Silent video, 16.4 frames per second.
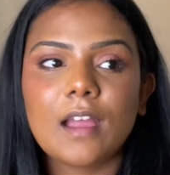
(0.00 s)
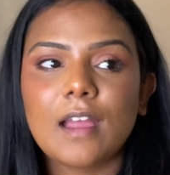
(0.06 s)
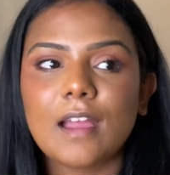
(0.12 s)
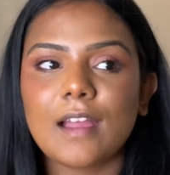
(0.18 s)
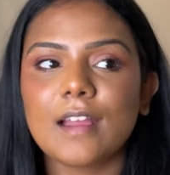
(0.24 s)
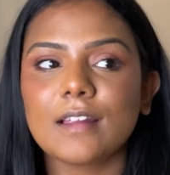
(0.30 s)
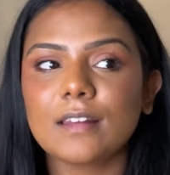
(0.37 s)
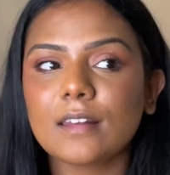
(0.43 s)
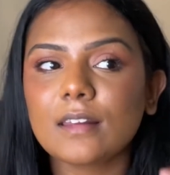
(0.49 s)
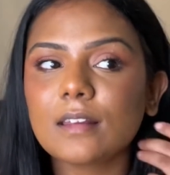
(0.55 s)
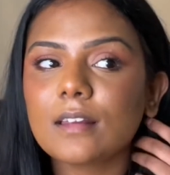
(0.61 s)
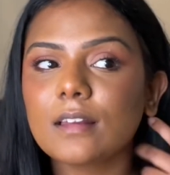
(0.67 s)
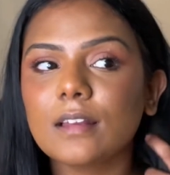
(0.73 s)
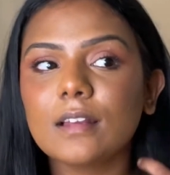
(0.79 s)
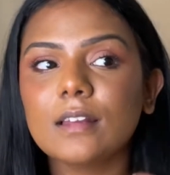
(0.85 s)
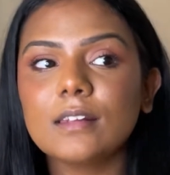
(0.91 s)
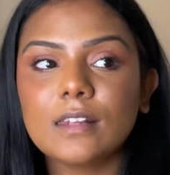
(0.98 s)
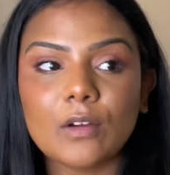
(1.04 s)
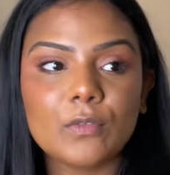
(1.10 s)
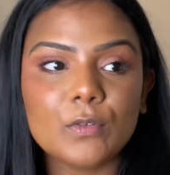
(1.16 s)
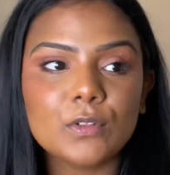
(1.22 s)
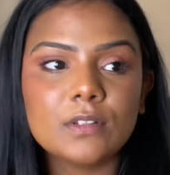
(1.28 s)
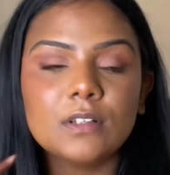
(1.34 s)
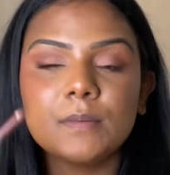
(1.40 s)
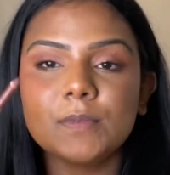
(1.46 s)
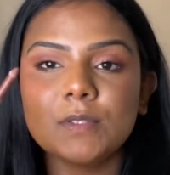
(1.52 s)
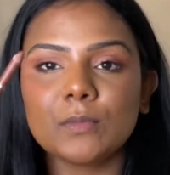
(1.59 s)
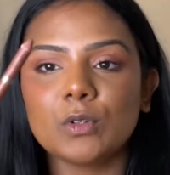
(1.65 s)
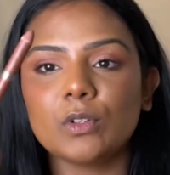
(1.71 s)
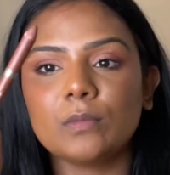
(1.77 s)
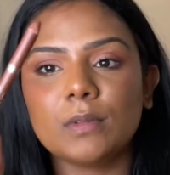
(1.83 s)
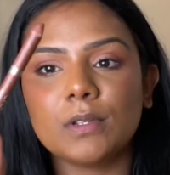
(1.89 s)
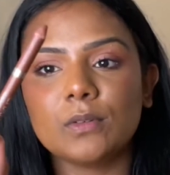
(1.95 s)
And now for the lips, I'm
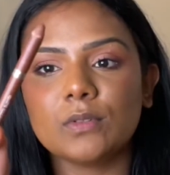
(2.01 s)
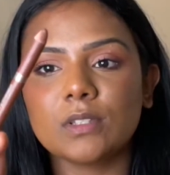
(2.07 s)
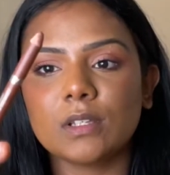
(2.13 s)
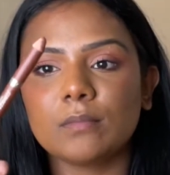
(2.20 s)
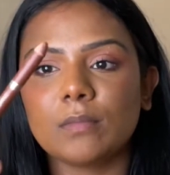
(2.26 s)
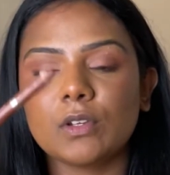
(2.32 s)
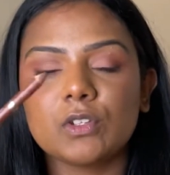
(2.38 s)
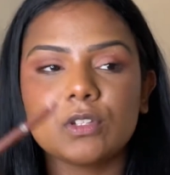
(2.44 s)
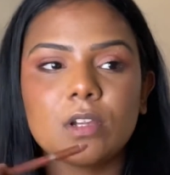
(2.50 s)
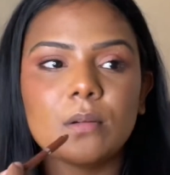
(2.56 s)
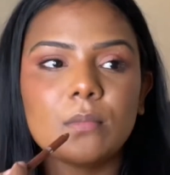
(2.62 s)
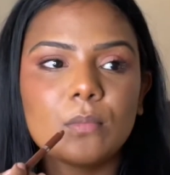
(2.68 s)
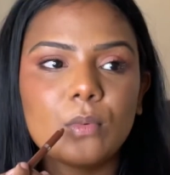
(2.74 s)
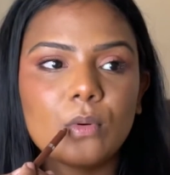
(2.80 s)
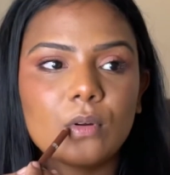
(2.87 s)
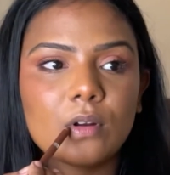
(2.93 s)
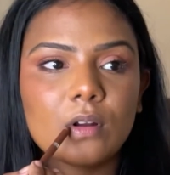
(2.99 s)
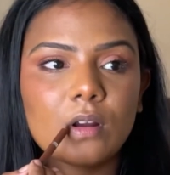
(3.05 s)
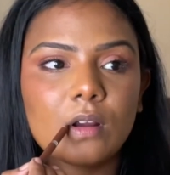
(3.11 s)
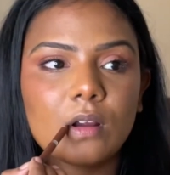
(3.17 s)
going to be using my Shimmer